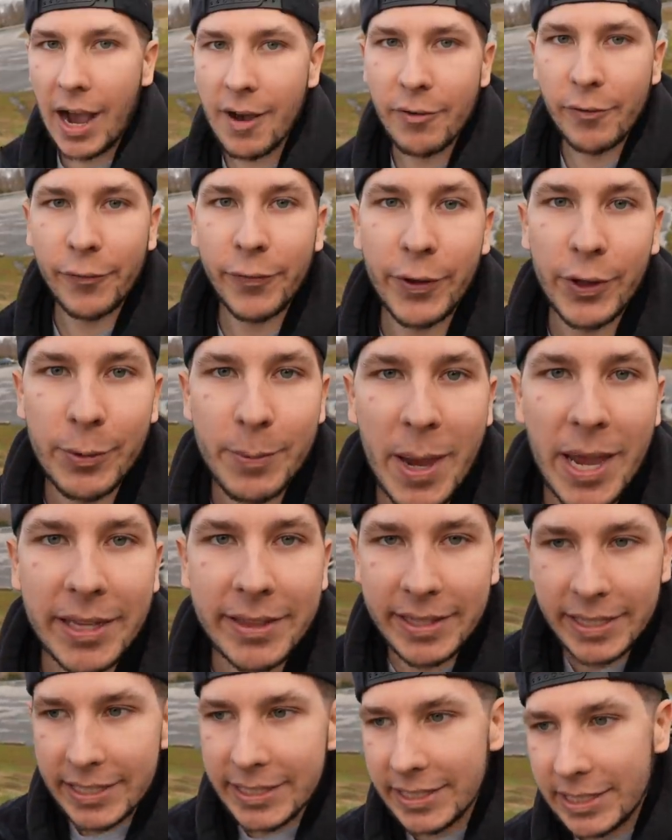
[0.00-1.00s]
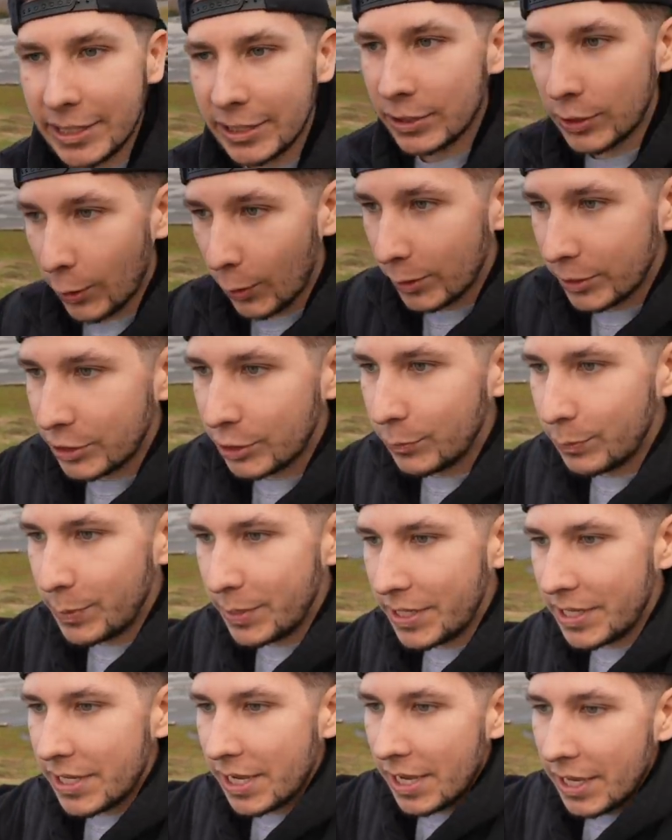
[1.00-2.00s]
I have a feeling, man, this is going to
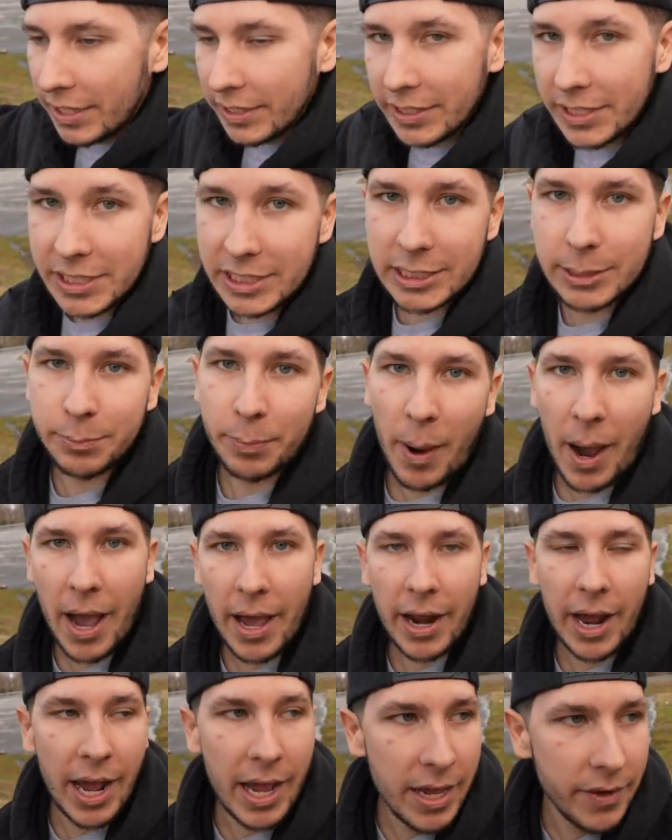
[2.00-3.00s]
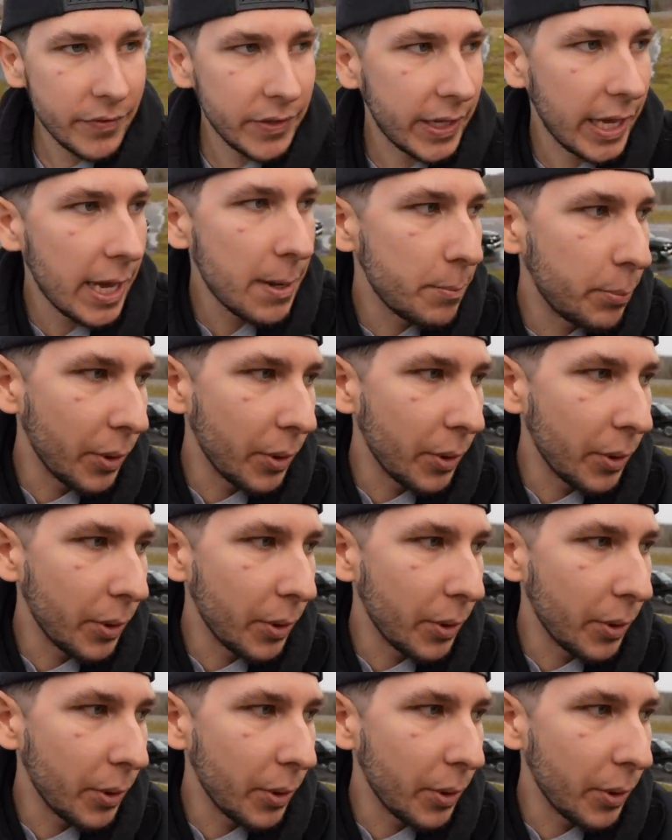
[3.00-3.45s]
be the spot. I have a game